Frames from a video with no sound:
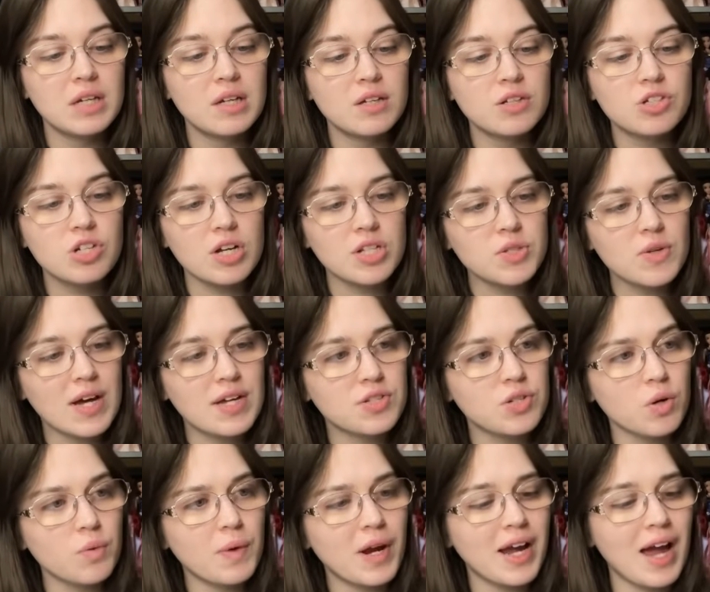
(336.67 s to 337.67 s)
She also has
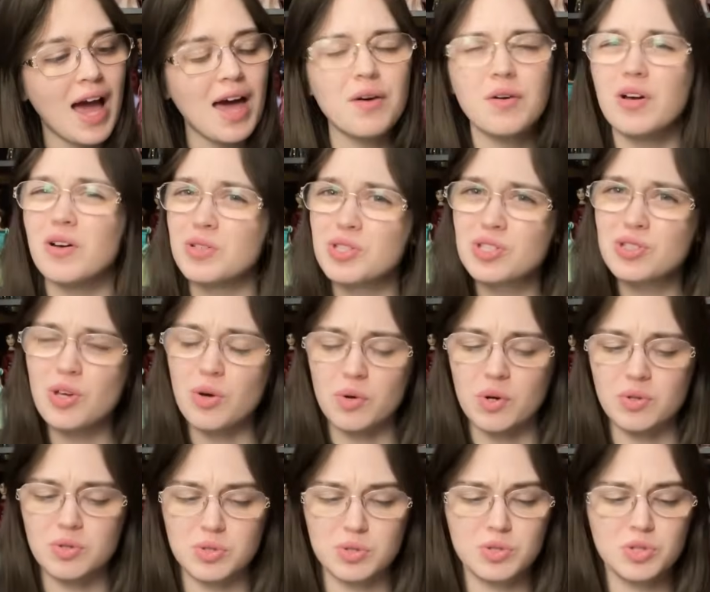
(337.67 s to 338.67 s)
her ring. I don't know, so
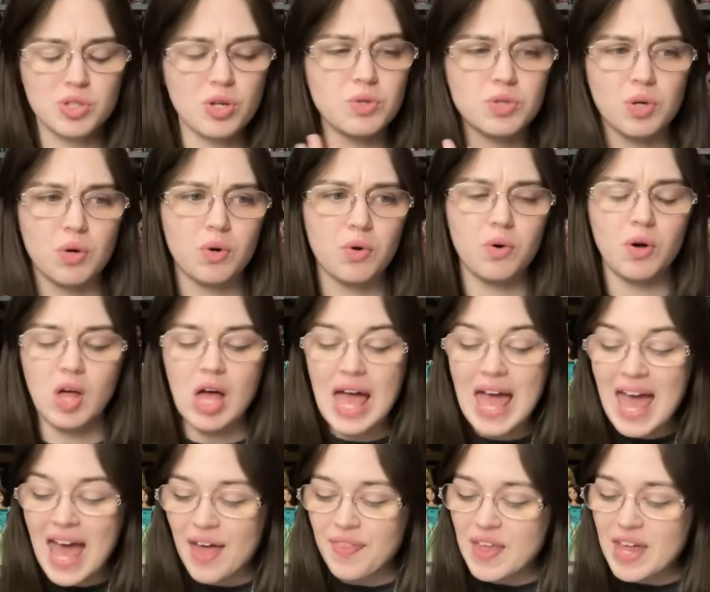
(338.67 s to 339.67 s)
so so cool.
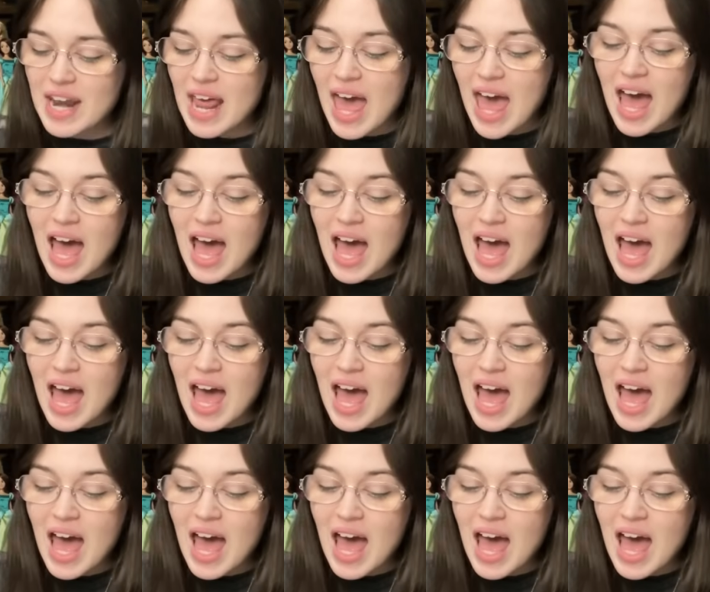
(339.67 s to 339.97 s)
And then